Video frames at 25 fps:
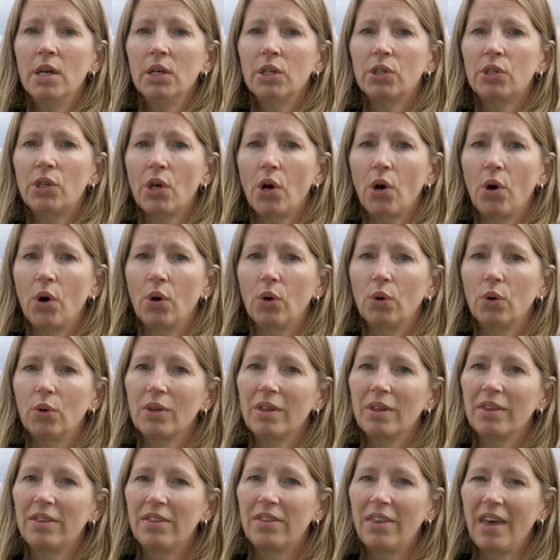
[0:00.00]
So
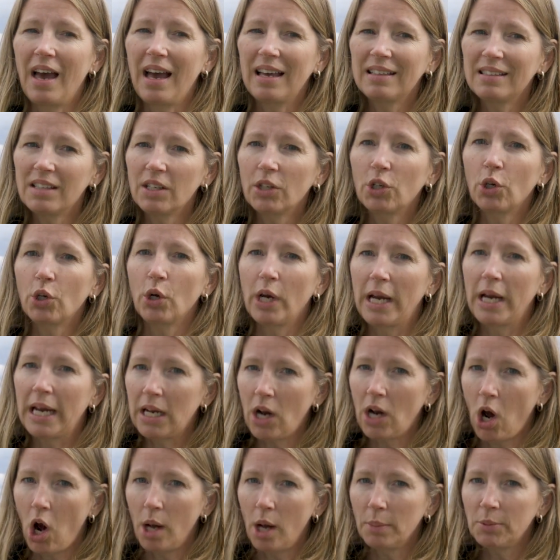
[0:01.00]
that's a
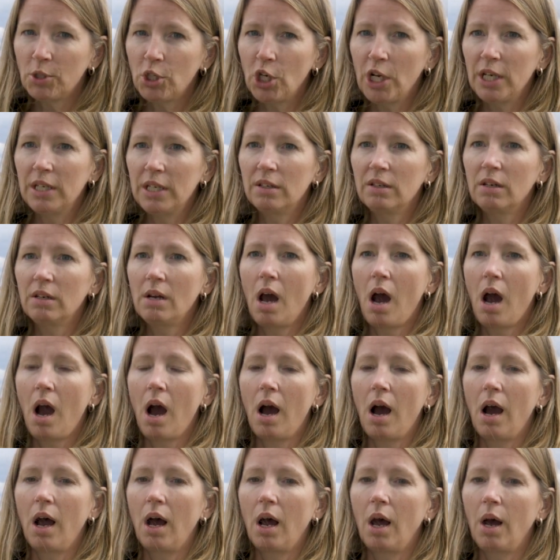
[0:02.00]
great option,
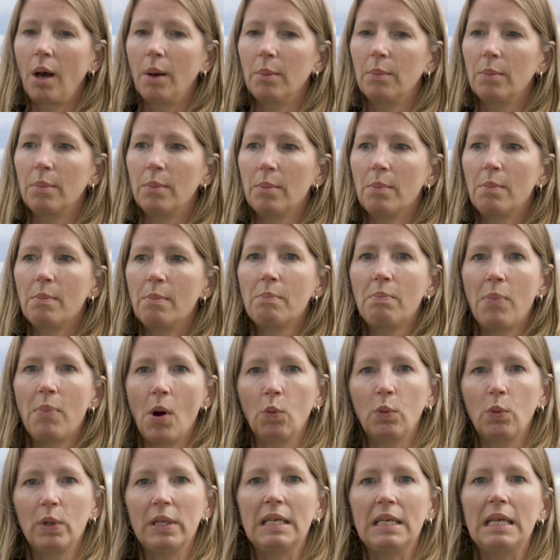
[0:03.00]

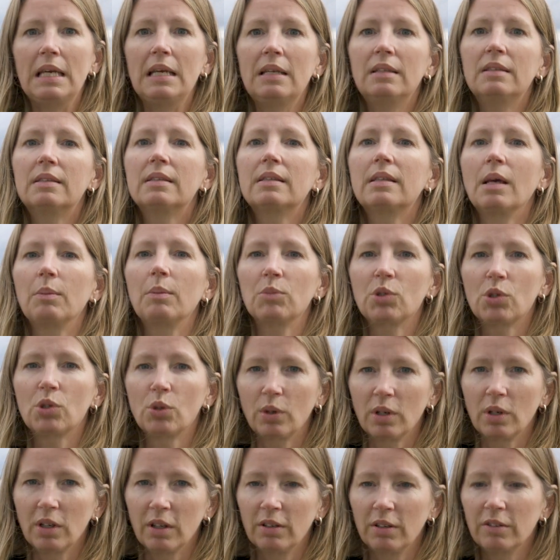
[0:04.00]
but we need some
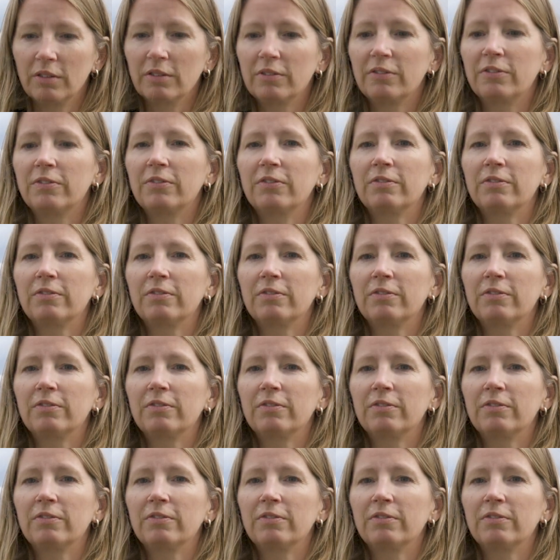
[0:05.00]
sort of